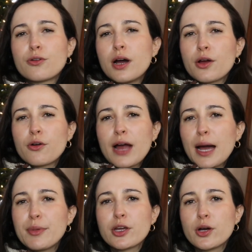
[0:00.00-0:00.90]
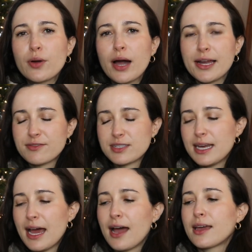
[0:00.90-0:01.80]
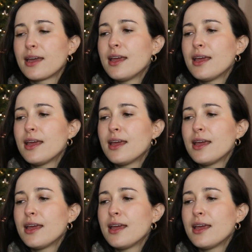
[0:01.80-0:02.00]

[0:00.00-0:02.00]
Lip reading: a grab and go kind of snack.